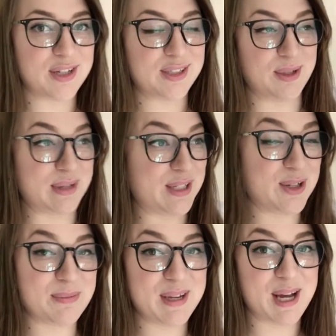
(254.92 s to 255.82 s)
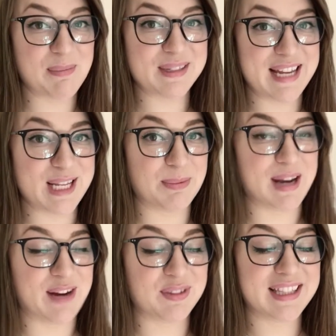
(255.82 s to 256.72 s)
So it took me a couple days, but
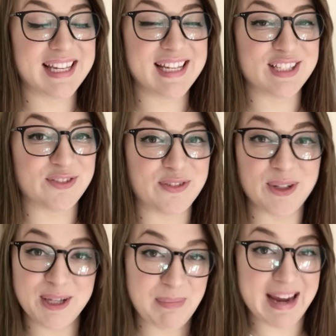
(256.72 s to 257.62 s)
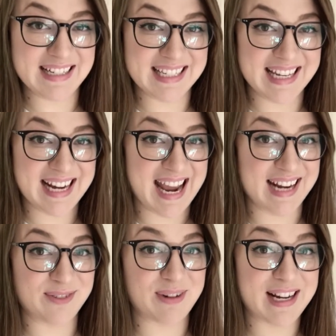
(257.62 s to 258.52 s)
everything is fully painted
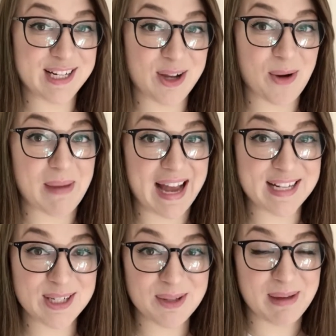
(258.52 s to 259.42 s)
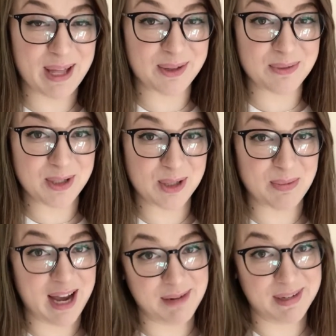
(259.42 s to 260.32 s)
and ready to go back into the bathroom, which is
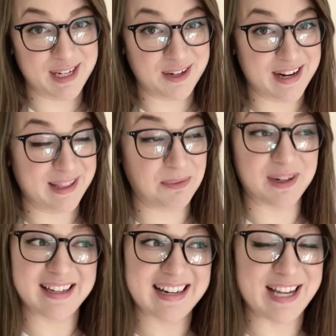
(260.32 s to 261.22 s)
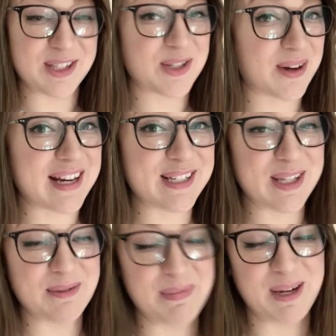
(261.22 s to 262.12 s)
behind me here, and then we're gonna get straight
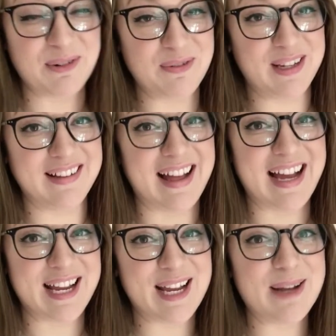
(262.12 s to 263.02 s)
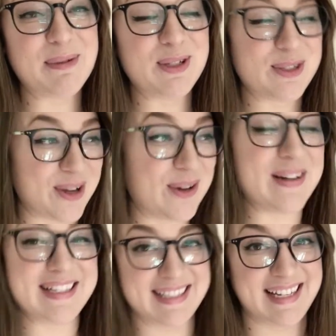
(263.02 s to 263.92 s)
into the big reveal. I am so
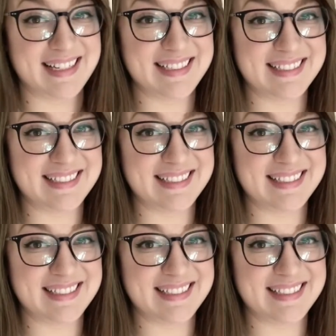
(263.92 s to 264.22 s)
excited.